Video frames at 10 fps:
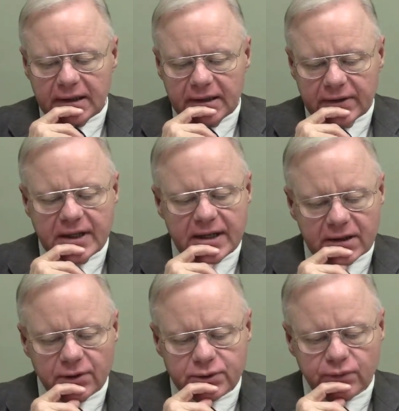And then he had
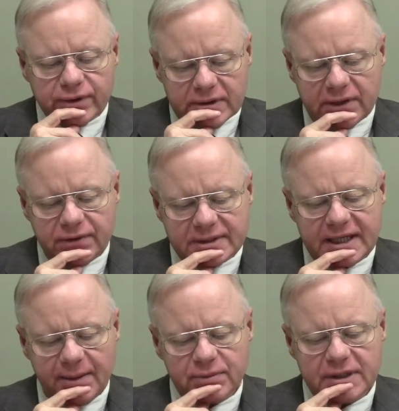also written at the
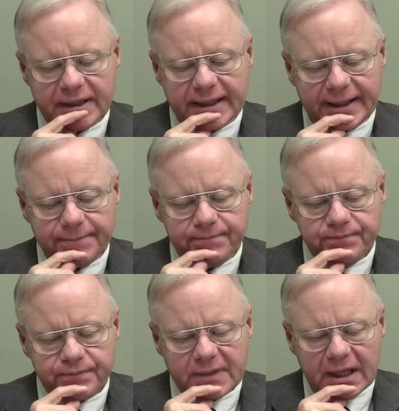same time,
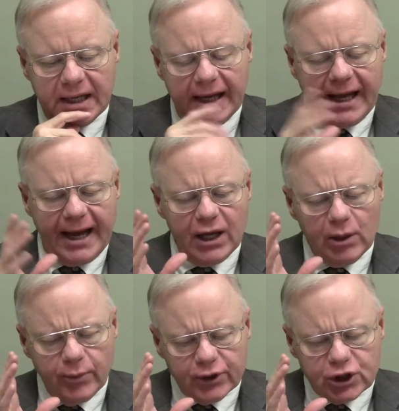I
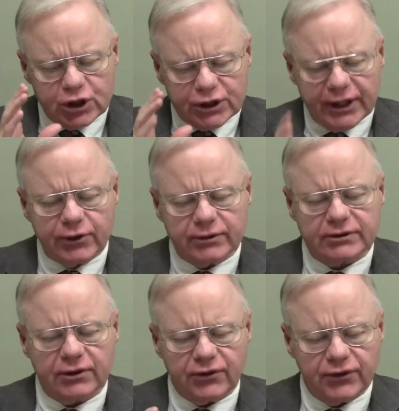almost shudder
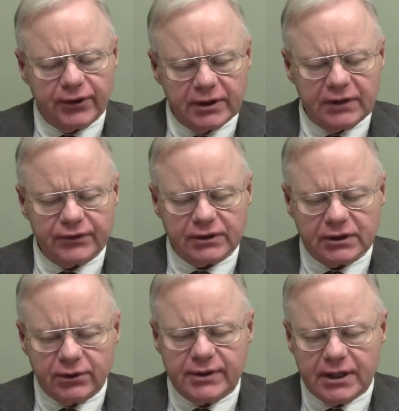at the thought of
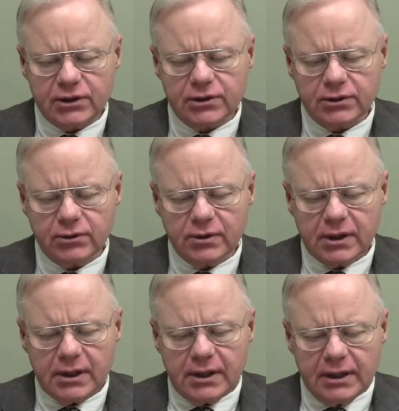alluding to
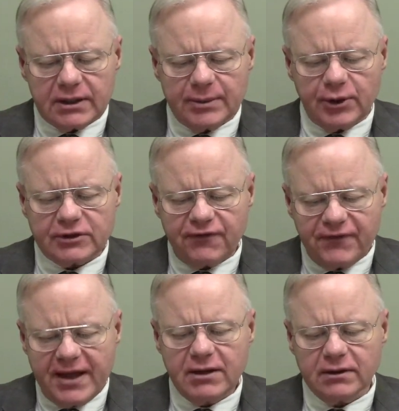the most
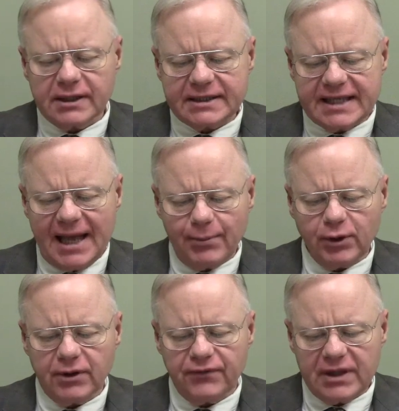fatal
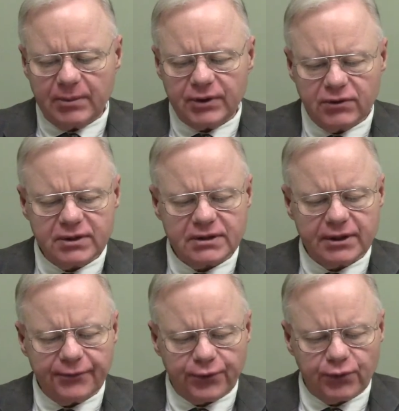example of the abuses
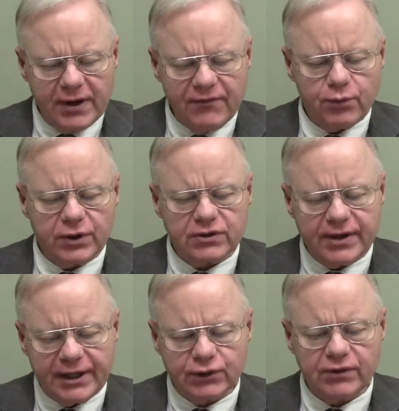of grief which the
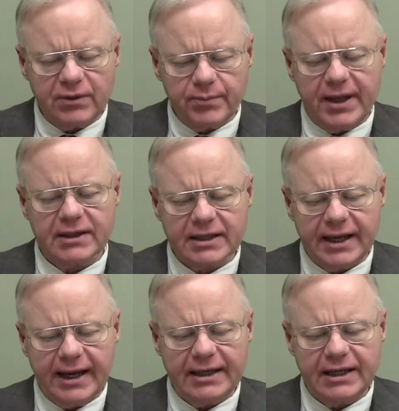history of
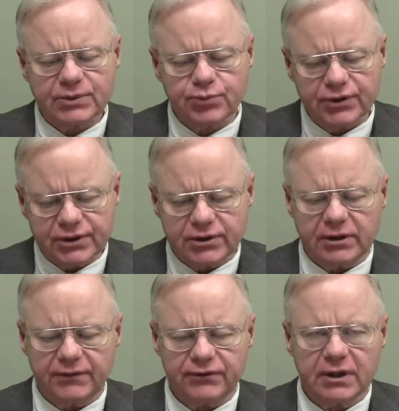mankind has
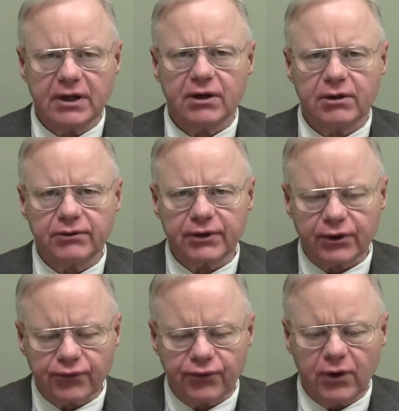preserved, the
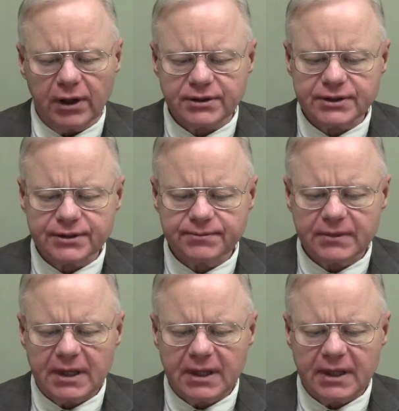cross.